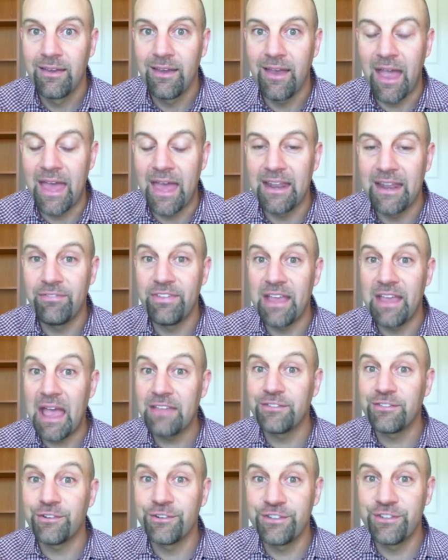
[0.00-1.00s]
And if the
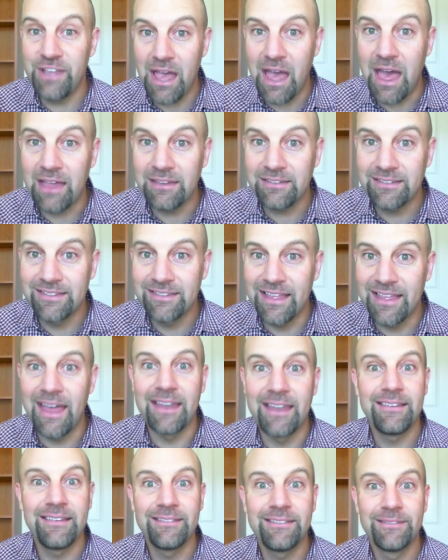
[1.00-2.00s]
answer is yes,
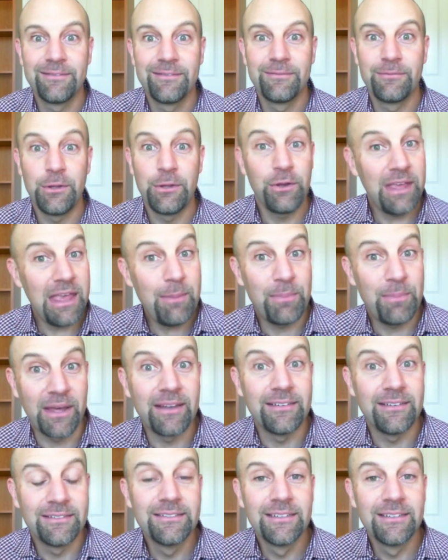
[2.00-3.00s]
then you keep
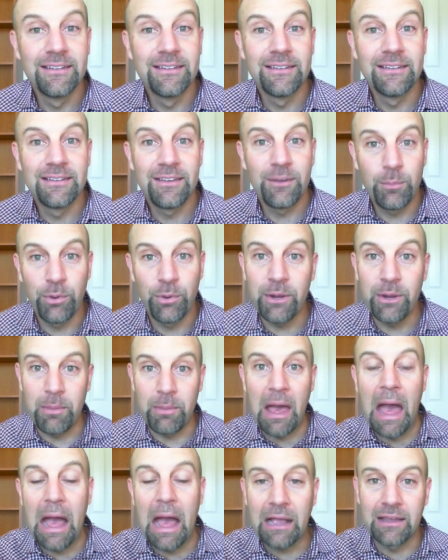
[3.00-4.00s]
it. You put it
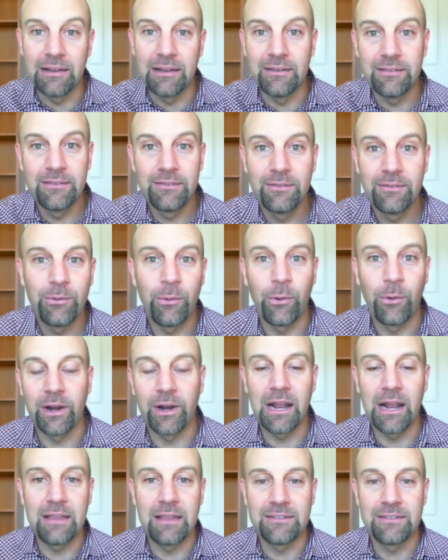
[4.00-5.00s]
back and
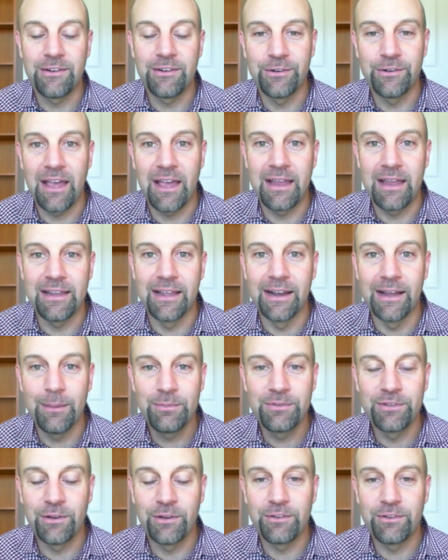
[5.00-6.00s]
organize it or tidy it
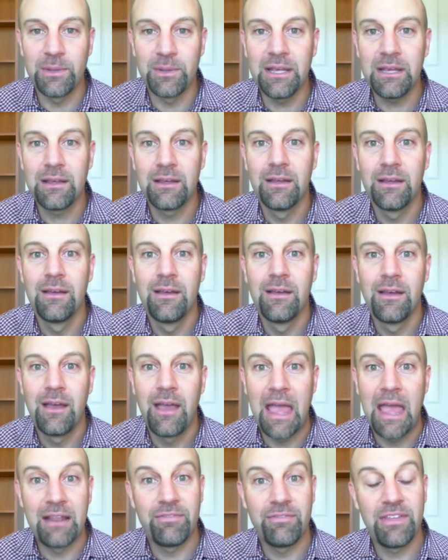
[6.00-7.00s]
up, so to speak.
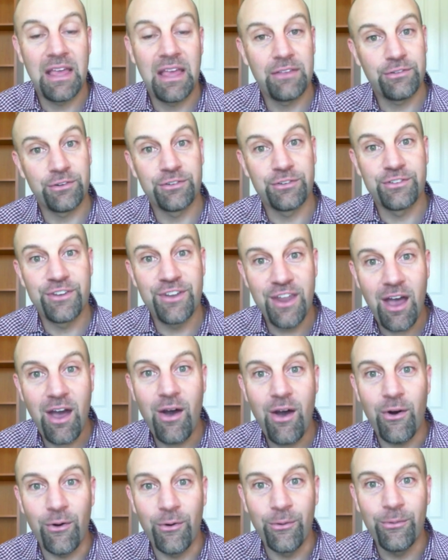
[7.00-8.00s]
And if the answer is
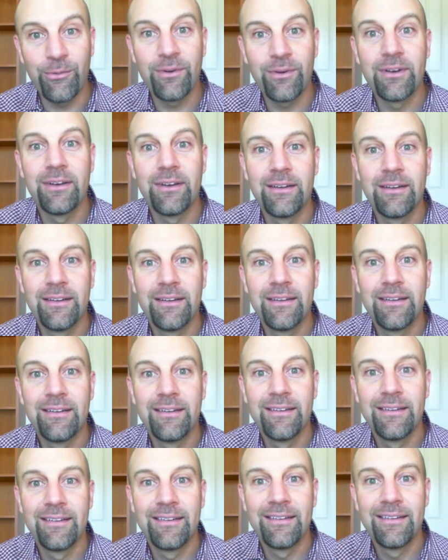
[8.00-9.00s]
no,
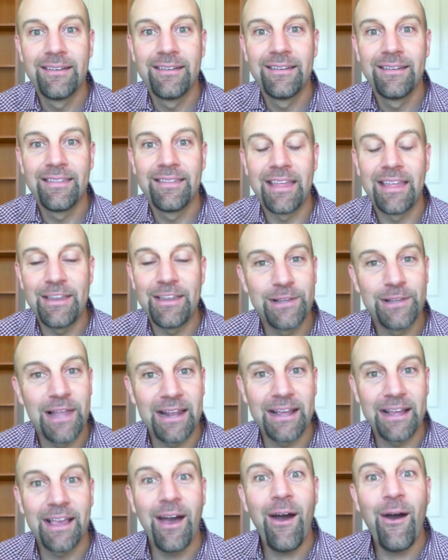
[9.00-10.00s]
then you let
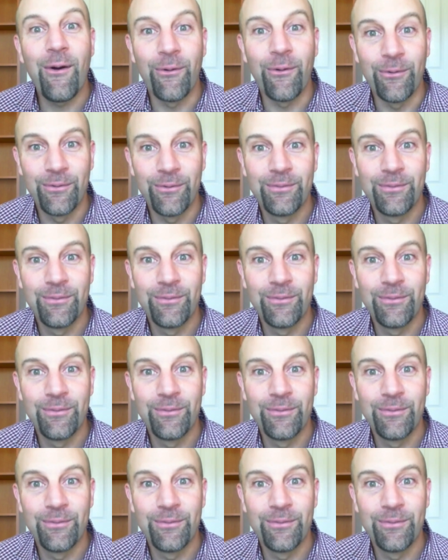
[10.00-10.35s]
it go.